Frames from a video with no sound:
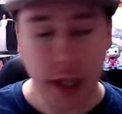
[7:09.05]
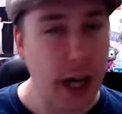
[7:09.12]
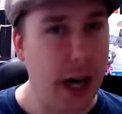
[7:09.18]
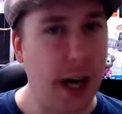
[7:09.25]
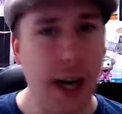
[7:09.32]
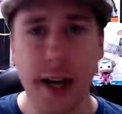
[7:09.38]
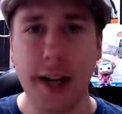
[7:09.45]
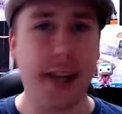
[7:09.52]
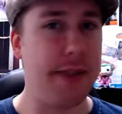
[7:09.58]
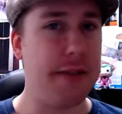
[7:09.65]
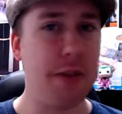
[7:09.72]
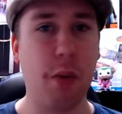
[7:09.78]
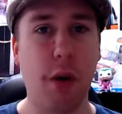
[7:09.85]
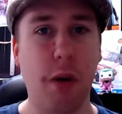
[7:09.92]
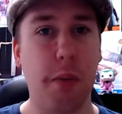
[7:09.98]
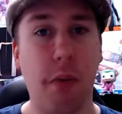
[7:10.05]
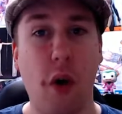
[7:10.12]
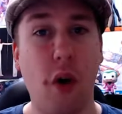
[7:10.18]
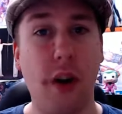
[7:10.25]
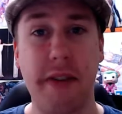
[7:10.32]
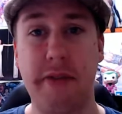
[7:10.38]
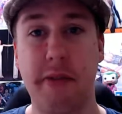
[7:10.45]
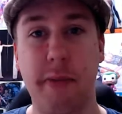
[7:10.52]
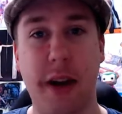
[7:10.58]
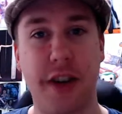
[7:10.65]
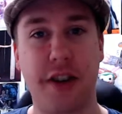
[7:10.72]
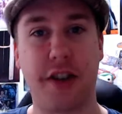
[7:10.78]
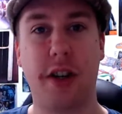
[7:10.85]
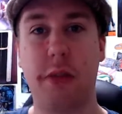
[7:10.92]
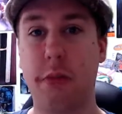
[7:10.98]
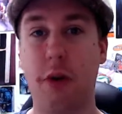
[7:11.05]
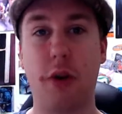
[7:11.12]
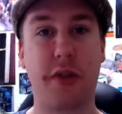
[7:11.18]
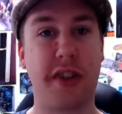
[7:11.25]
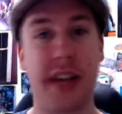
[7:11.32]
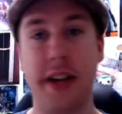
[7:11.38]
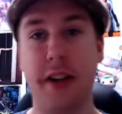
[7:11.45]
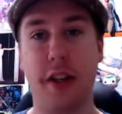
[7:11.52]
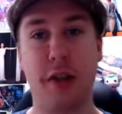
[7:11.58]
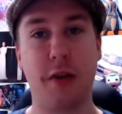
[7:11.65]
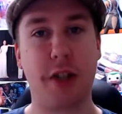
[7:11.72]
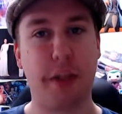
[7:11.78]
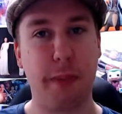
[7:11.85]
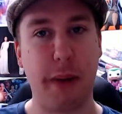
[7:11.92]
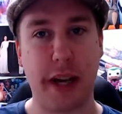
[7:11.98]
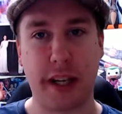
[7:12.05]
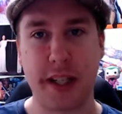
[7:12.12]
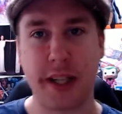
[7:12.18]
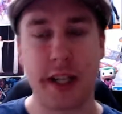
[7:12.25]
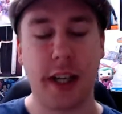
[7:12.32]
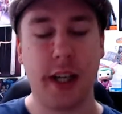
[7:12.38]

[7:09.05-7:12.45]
If you want more information and more technical specs